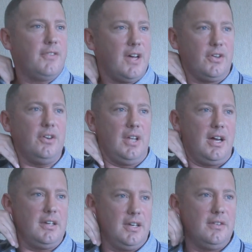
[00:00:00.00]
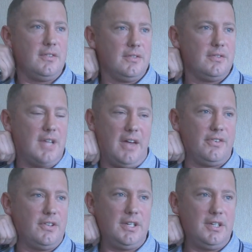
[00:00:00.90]
I've had all that, yeah,
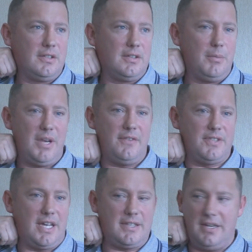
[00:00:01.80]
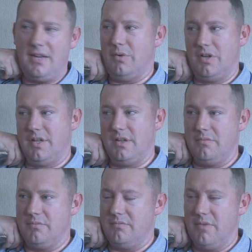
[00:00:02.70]
definitely. I mean, I've sat here
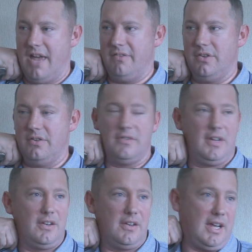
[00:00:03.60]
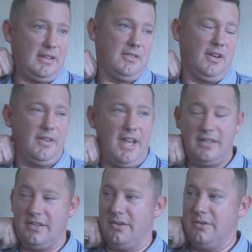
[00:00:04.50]
watching Everton, and that's not an
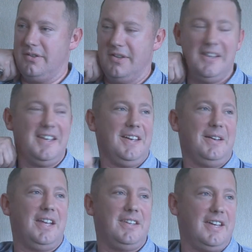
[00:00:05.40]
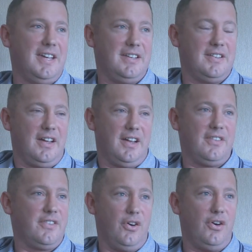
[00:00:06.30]
excuse, and
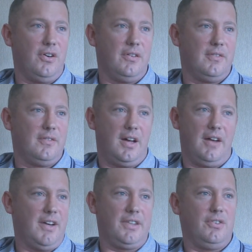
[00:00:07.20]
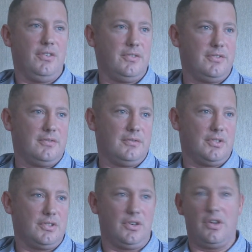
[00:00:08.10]
thought, I've had enough,
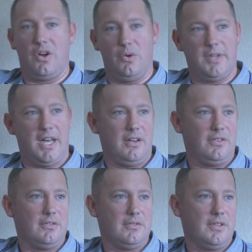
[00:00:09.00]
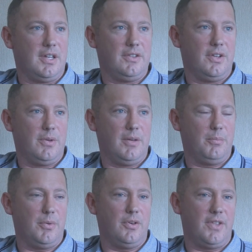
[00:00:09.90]
just going to go down and do
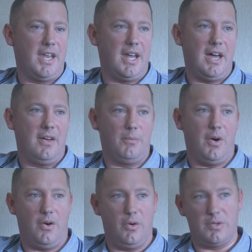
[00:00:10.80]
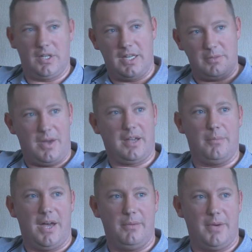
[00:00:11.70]
it. But then what always clicks back in
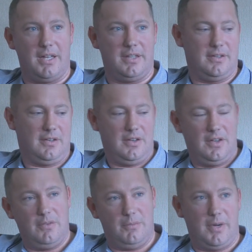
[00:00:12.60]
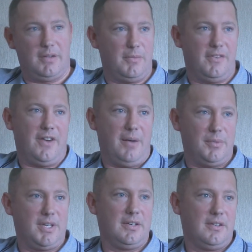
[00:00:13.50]
my mind is my family,